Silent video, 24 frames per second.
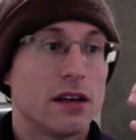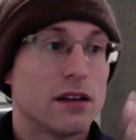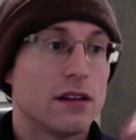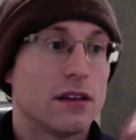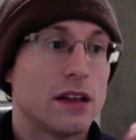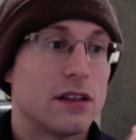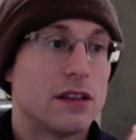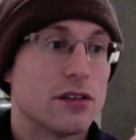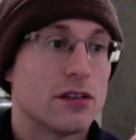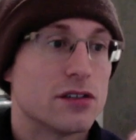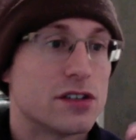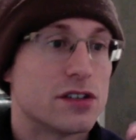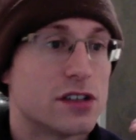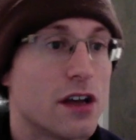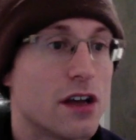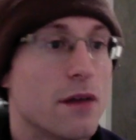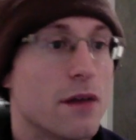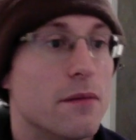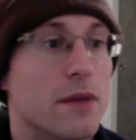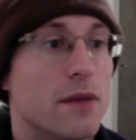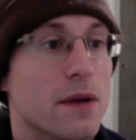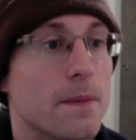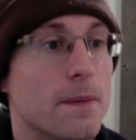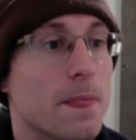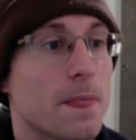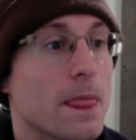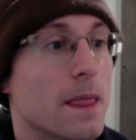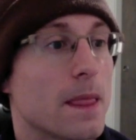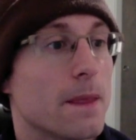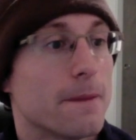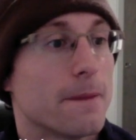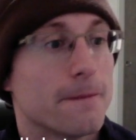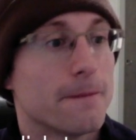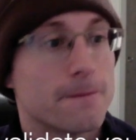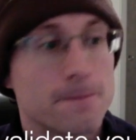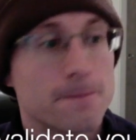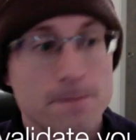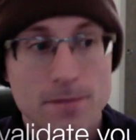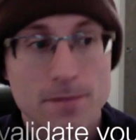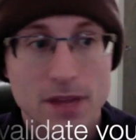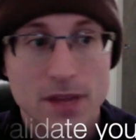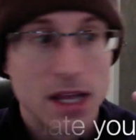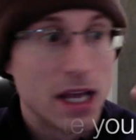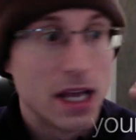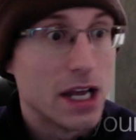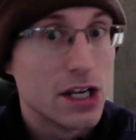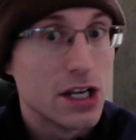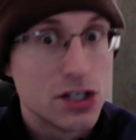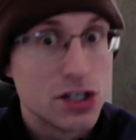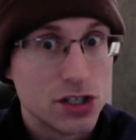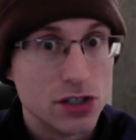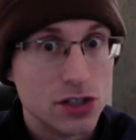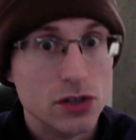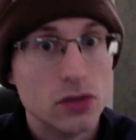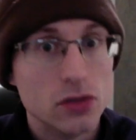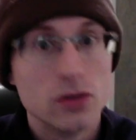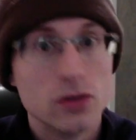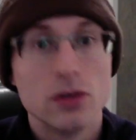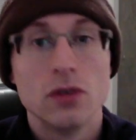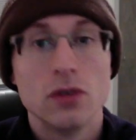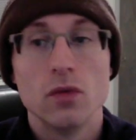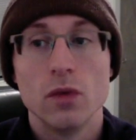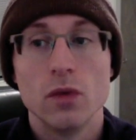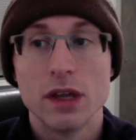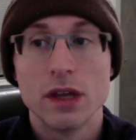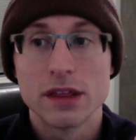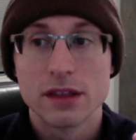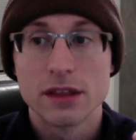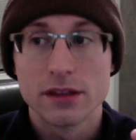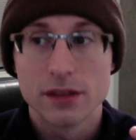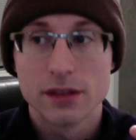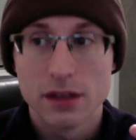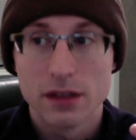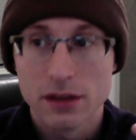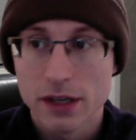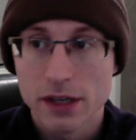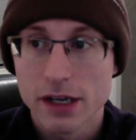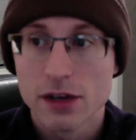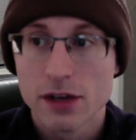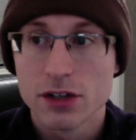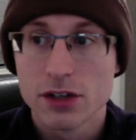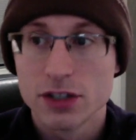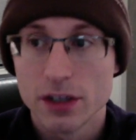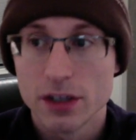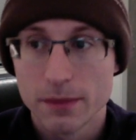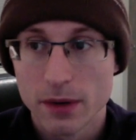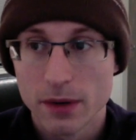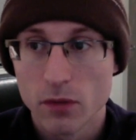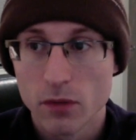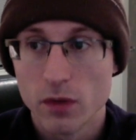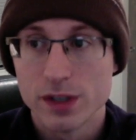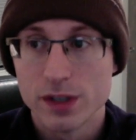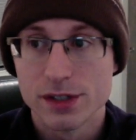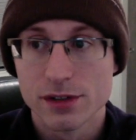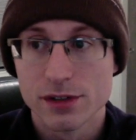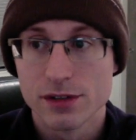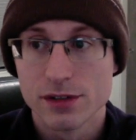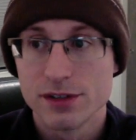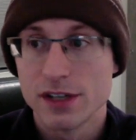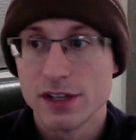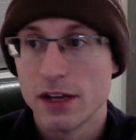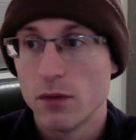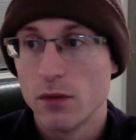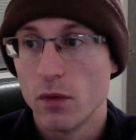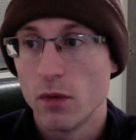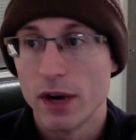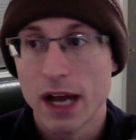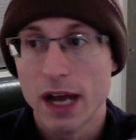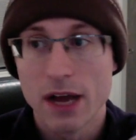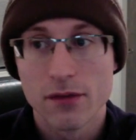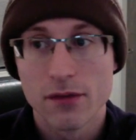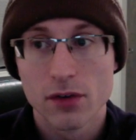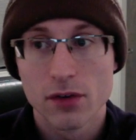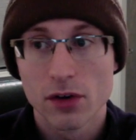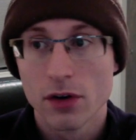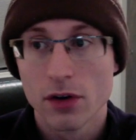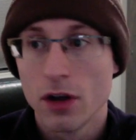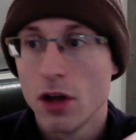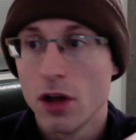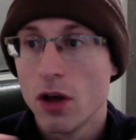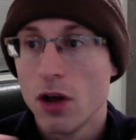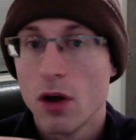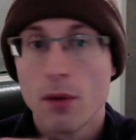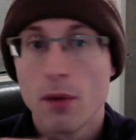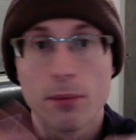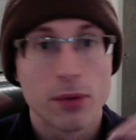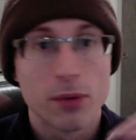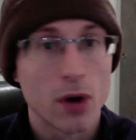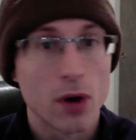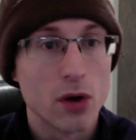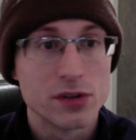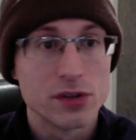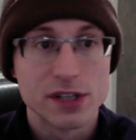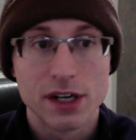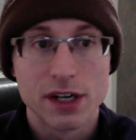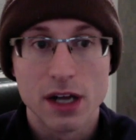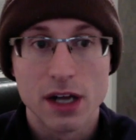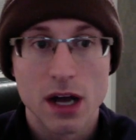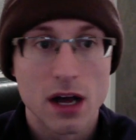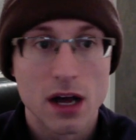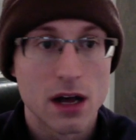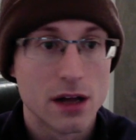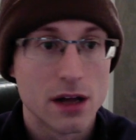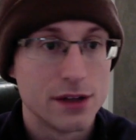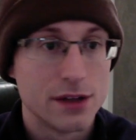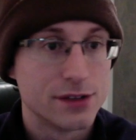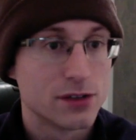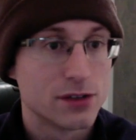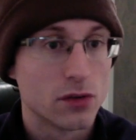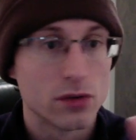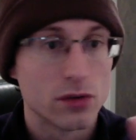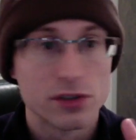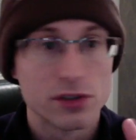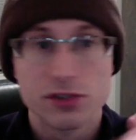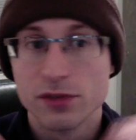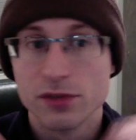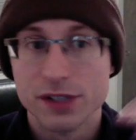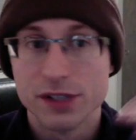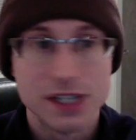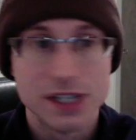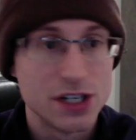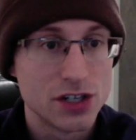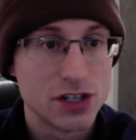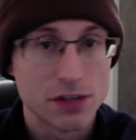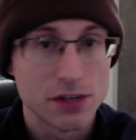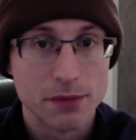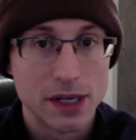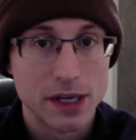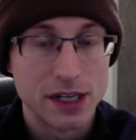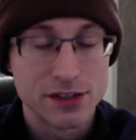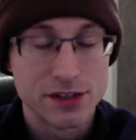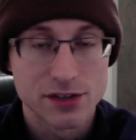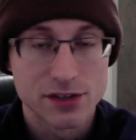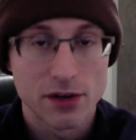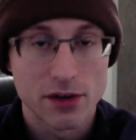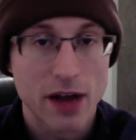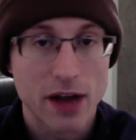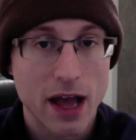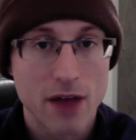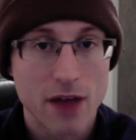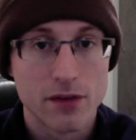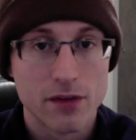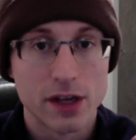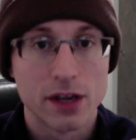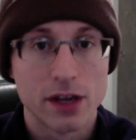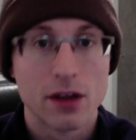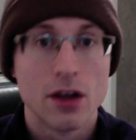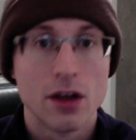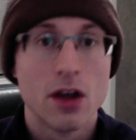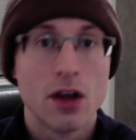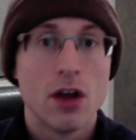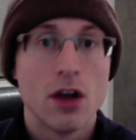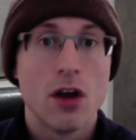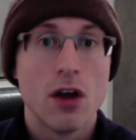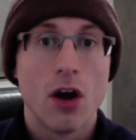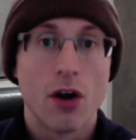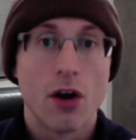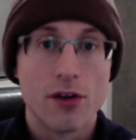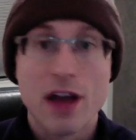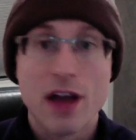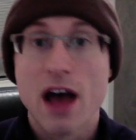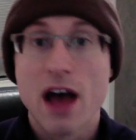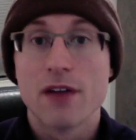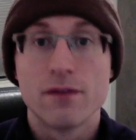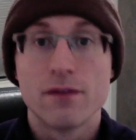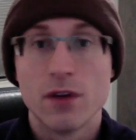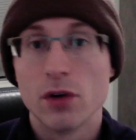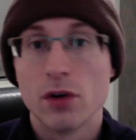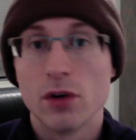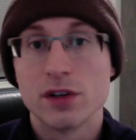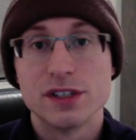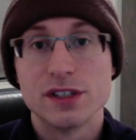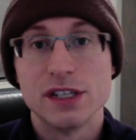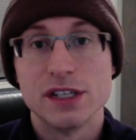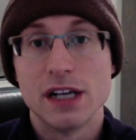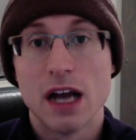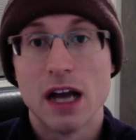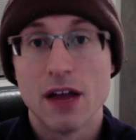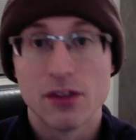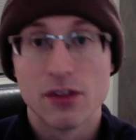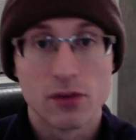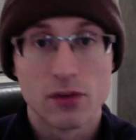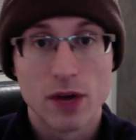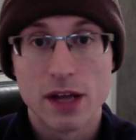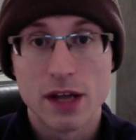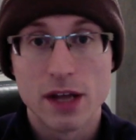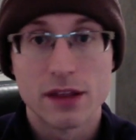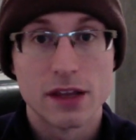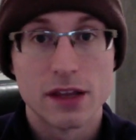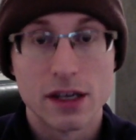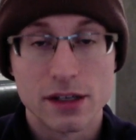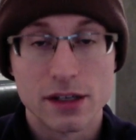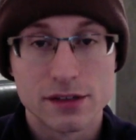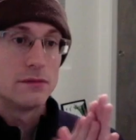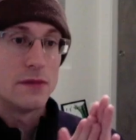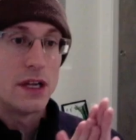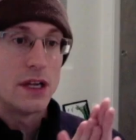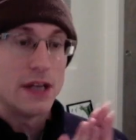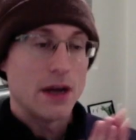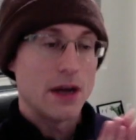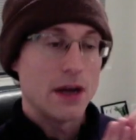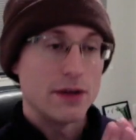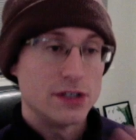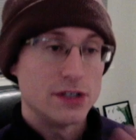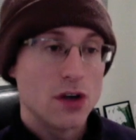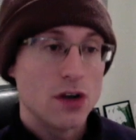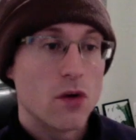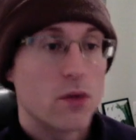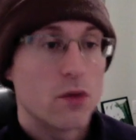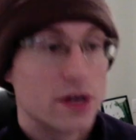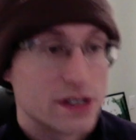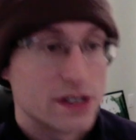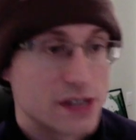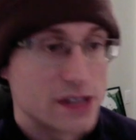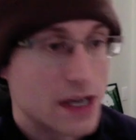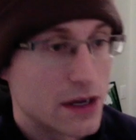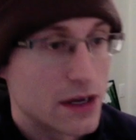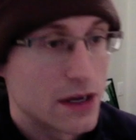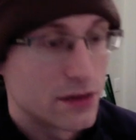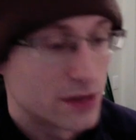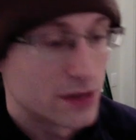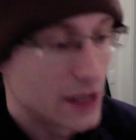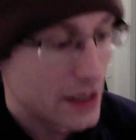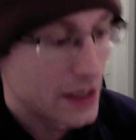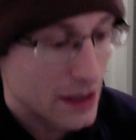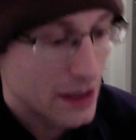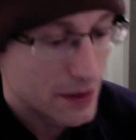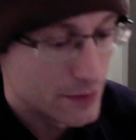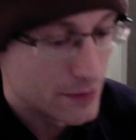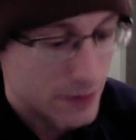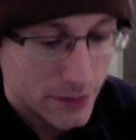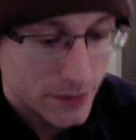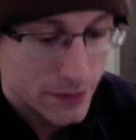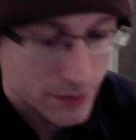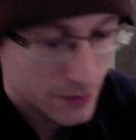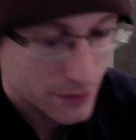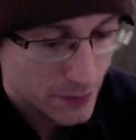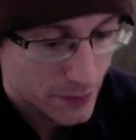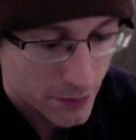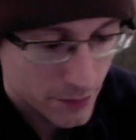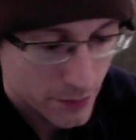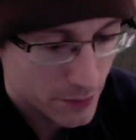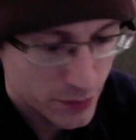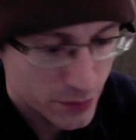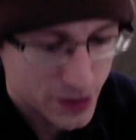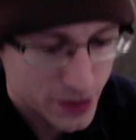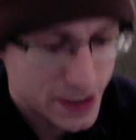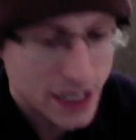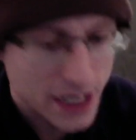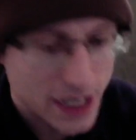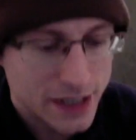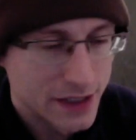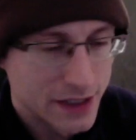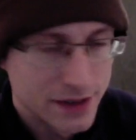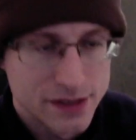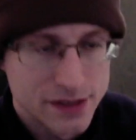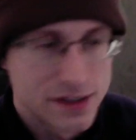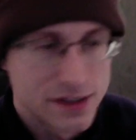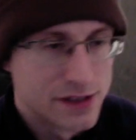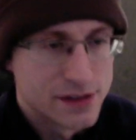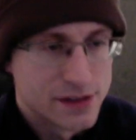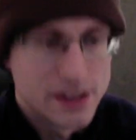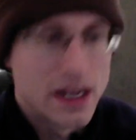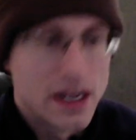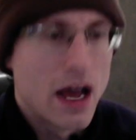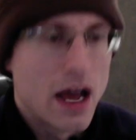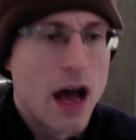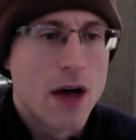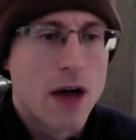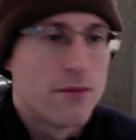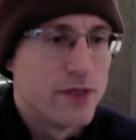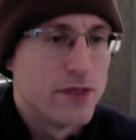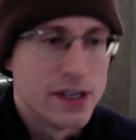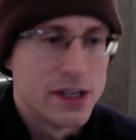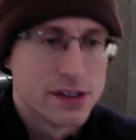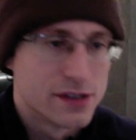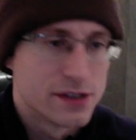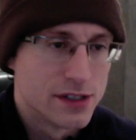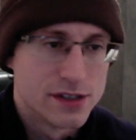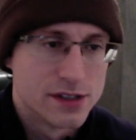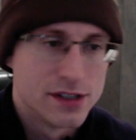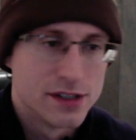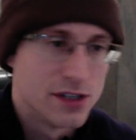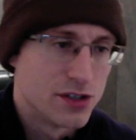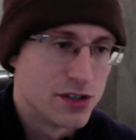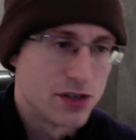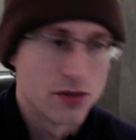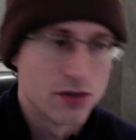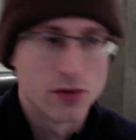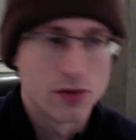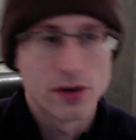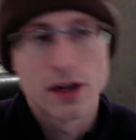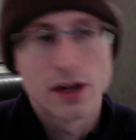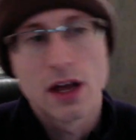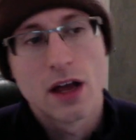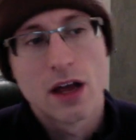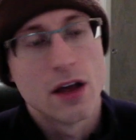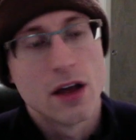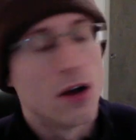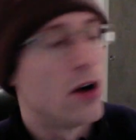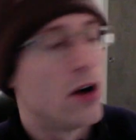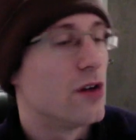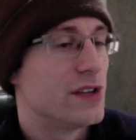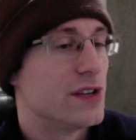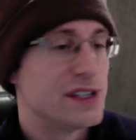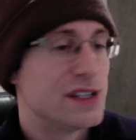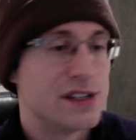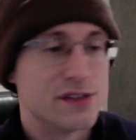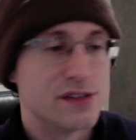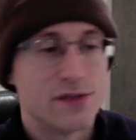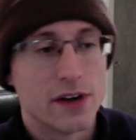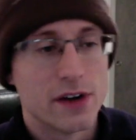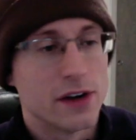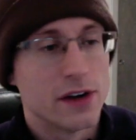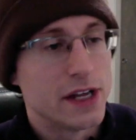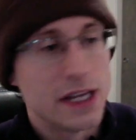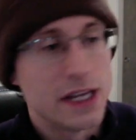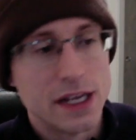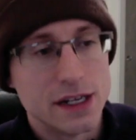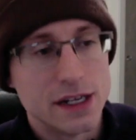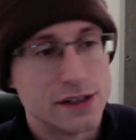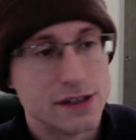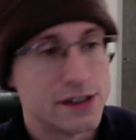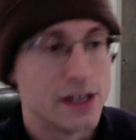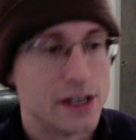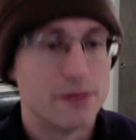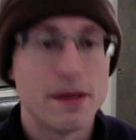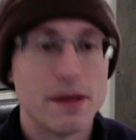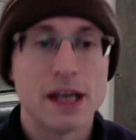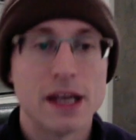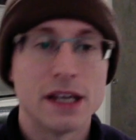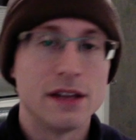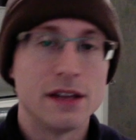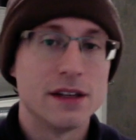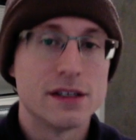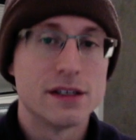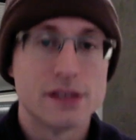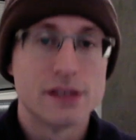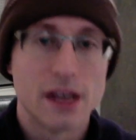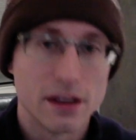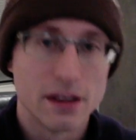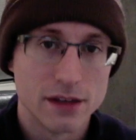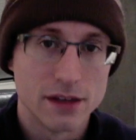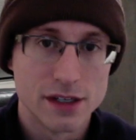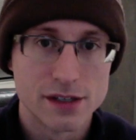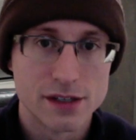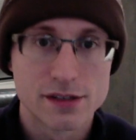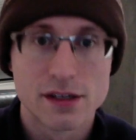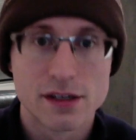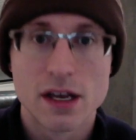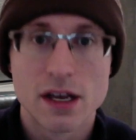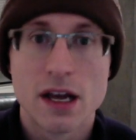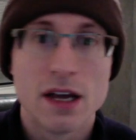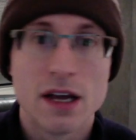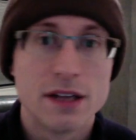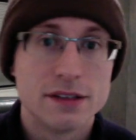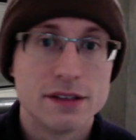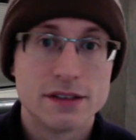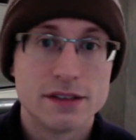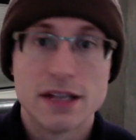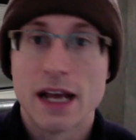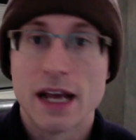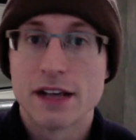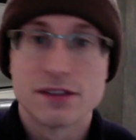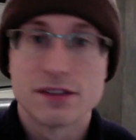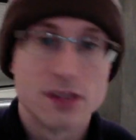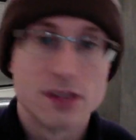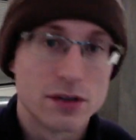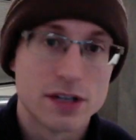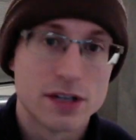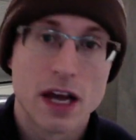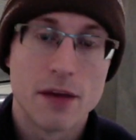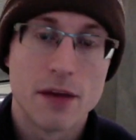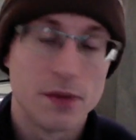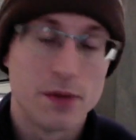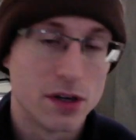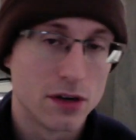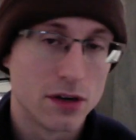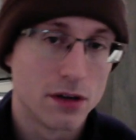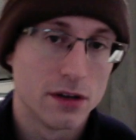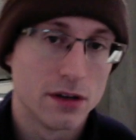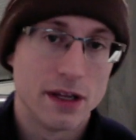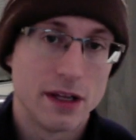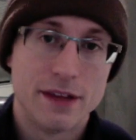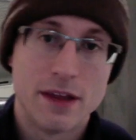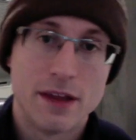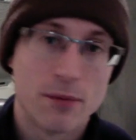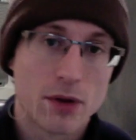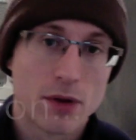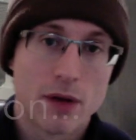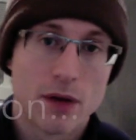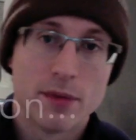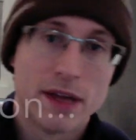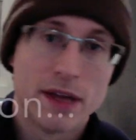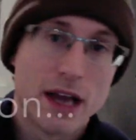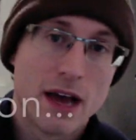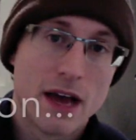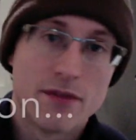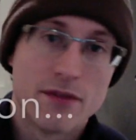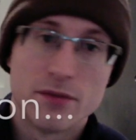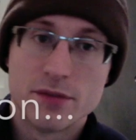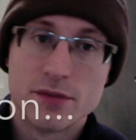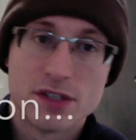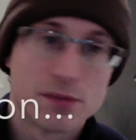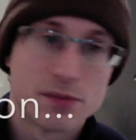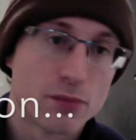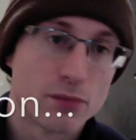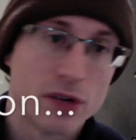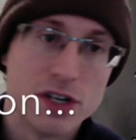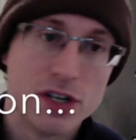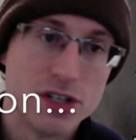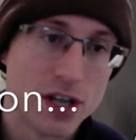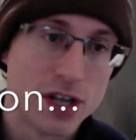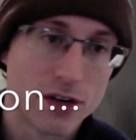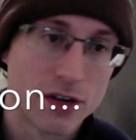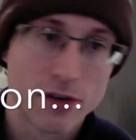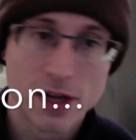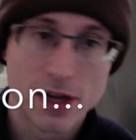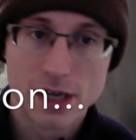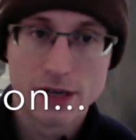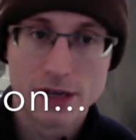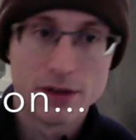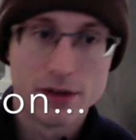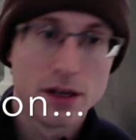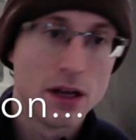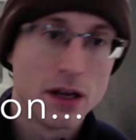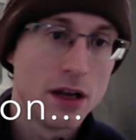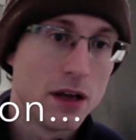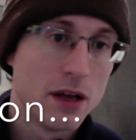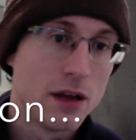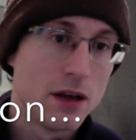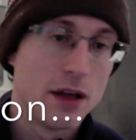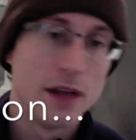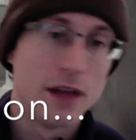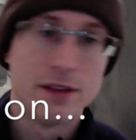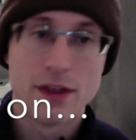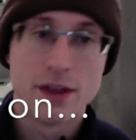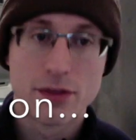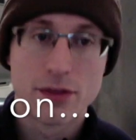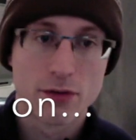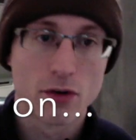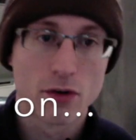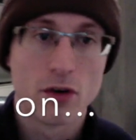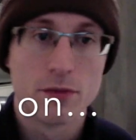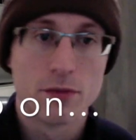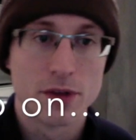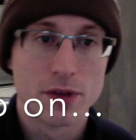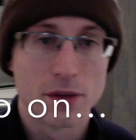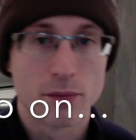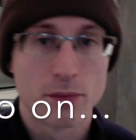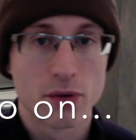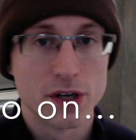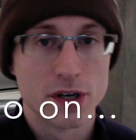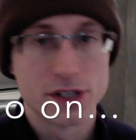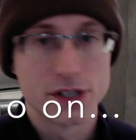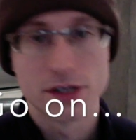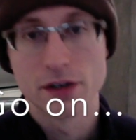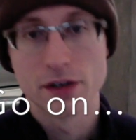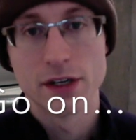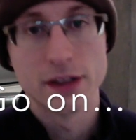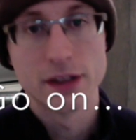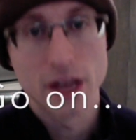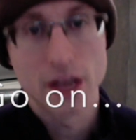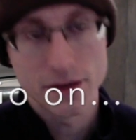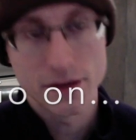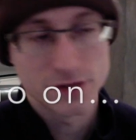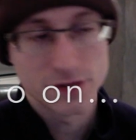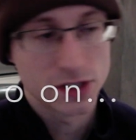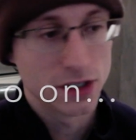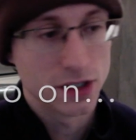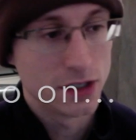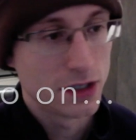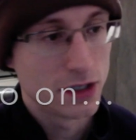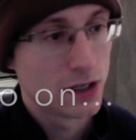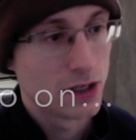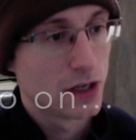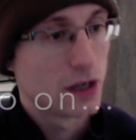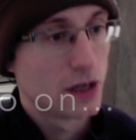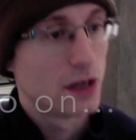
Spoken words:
that there's some issue with the leadership at Wizards, and whatever pros and cons or strategic meetings they're having are not focusing on the right things. Now, I don't want to sound like I'm pretending this is an obvious decision or all this is very easy, and making these set lists takes no time at all, and they probably have them just pre-generated and they throw them to the printer and life's good.